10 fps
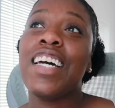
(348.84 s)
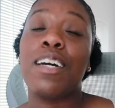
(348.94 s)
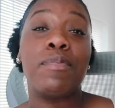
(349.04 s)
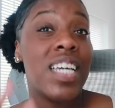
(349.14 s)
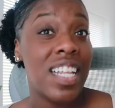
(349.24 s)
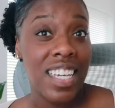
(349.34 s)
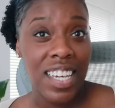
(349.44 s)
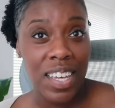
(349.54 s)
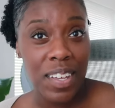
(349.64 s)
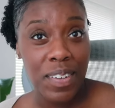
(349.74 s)
I'm telling
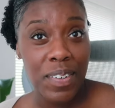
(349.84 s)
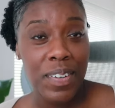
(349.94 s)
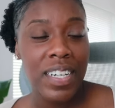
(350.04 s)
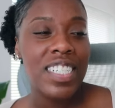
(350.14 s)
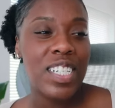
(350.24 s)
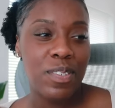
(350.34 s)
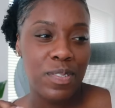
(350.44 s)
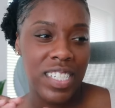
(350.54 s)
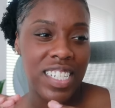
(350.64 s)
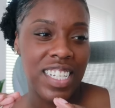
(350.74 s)
you,
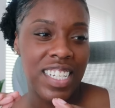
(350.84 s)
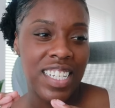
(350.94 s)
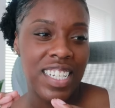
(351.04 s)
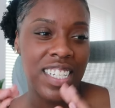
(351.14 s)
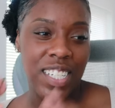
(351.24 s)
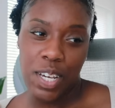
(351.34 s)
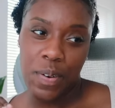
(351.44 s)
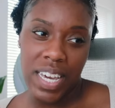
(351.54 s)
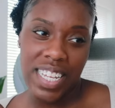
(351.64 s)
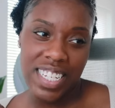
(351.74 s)
don't do
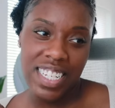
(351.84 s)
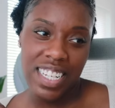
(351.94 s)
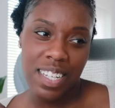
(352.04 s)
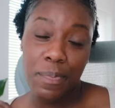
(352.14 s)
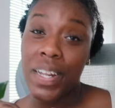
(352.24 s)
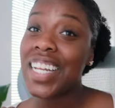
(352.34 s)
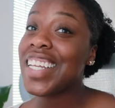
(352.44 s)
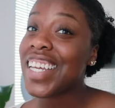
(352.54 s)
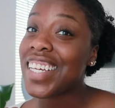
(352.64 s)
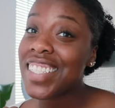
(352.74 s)
it. But I
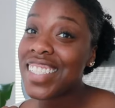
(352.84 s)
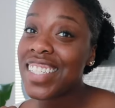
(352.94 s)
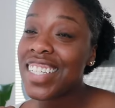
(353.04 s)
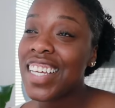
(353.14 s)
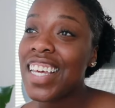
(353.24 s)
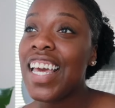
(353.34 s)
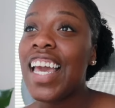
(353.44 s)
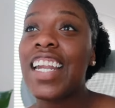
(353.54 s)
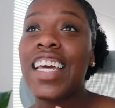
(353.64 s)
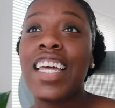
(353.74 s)
did it.
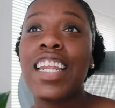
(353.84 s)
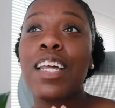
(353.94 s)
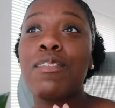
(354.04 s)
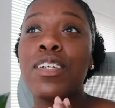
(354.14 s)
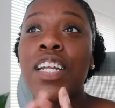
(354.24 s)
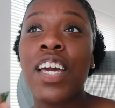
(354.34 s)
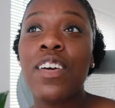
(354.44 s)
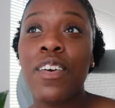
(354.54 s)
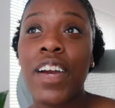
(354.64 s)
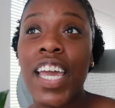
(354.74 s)
And it ended up turning
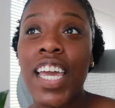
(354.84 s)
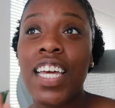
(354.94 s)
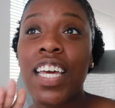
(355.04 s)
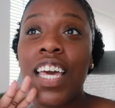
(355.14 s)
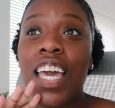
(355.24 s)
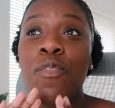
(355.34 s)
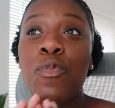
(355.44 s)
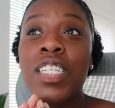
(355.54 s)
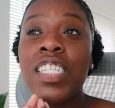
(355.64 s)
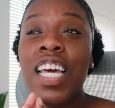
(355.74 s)
out great. It
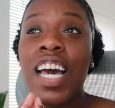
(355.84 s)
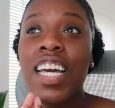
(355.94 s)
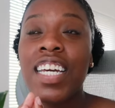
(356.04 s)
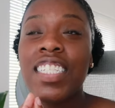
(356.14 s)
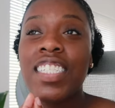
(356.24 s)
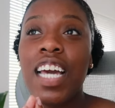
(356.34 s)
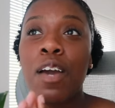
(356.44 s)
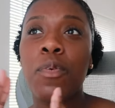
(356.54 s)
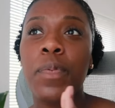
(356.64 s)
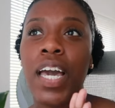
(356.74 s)
was not,
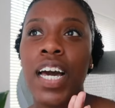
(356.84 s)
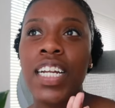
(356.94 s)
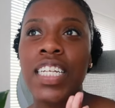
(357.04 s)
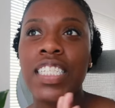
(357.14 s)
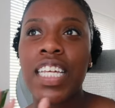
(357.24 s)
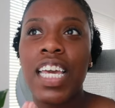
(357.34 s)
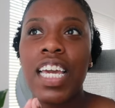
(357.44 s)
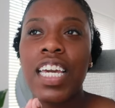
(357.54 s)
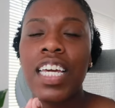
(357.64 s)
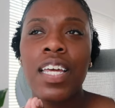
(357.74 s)
I will be honest,
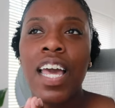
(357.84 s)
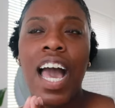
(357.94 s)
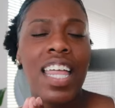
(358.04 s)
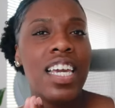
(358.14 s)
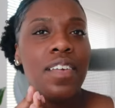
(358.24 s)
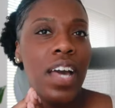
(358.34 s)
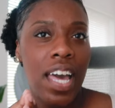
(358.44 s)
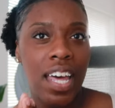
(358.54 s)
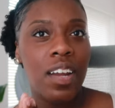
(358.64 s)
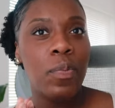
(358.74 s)
like I think if I
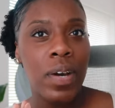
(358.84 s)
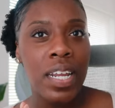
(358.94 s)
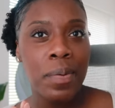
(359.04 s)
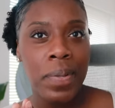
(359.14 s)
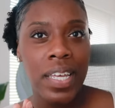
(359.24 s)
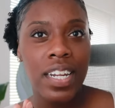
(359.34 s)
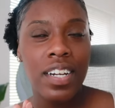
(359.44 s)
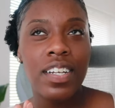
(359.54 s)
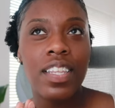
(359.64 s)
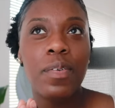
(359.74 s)
had a wedding
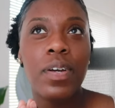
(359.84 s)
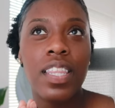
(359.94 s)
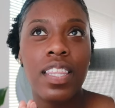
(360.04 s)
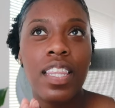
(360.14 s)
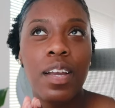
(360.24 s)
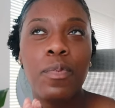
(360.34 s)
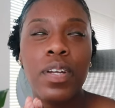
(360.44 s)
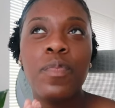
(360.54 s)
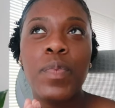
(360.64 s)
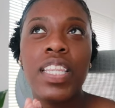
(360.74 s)
planner, there were there
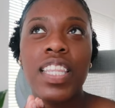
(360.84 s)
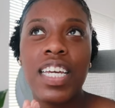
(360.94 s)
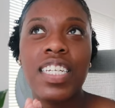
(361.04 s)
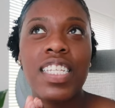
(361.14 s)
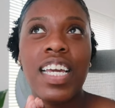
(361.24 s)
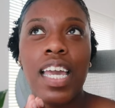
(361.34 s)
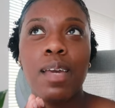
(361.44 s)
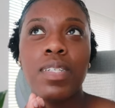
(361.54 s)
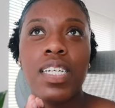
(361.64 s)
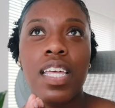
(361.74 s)
would have been things that
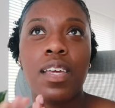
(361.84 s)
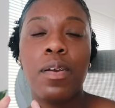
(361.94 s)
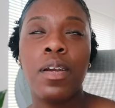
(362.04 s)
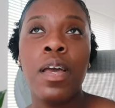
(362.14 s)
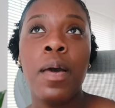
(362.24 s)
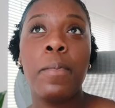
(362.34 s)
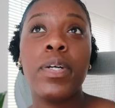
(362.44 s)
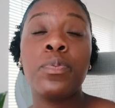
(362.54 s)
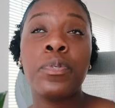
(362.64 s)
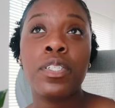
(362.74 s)
came together
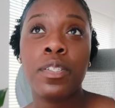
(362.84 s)
much more